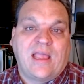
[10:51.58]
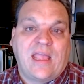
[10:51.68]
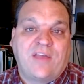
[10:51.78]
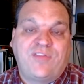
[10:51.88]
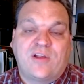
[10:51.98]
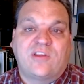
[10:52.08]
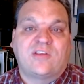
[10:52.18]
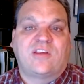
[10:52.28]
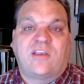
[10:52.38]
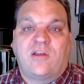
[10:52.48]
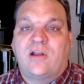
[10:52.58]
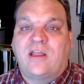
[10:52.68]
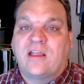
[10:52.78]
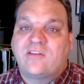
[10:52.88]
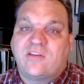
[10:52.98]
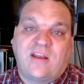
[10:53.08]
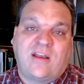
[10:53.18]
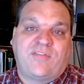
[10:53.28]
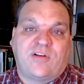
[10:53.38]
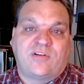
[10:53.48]
if there's a security incident,
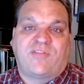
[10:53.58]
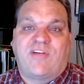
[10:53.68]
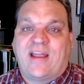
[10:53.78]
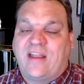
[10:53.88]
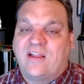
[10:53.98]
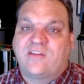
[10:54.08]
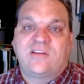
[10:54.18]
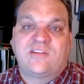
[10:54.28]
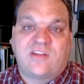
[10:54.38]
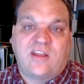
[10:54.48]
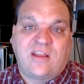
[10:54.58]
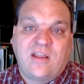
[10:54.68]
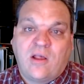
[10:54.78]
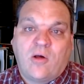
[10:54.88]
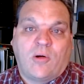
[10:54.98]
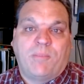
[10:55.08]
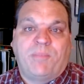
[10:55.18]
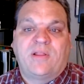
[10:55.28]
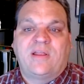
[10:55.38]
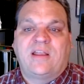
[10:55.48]
if there's a finance incident or
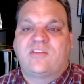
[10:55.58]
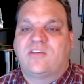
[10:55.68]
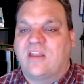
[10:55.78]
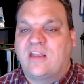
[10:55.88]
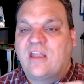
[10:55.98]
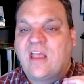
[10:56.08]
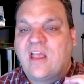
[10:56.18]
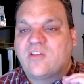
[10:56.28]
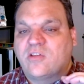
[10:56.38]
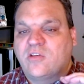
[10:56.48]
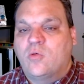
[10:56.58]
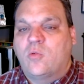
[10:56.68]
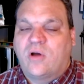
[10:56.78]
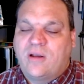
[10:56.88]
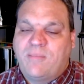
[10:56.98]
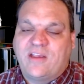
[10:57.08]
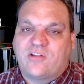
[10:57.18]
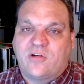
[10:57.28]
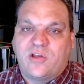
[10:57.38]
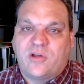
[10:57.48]
billing incident. So you want to make
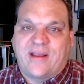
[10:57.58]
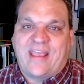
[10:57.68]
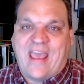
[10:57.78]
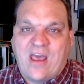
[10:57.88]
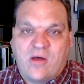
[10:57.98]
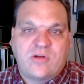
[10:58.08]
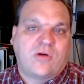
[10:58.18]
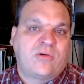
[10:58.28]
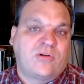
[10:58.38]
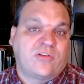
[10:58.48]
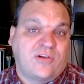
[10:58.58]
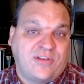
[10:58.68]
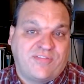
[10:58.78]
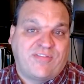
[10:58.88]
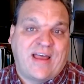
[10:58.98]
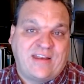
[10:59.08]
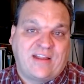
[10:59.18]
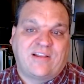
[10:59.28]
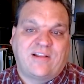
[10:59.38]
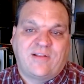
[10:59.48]
sure your account owners are defined and
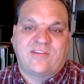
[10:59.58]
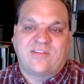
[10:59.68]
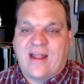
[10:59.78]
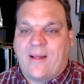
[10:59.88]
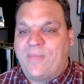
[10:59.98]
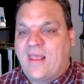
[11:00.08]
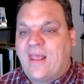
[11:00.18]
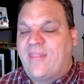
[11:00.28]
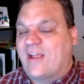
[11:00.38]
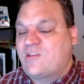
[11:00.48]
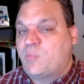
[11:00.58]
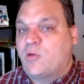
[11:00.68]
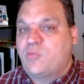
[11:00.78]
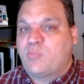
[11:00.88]
clearly set up. That's both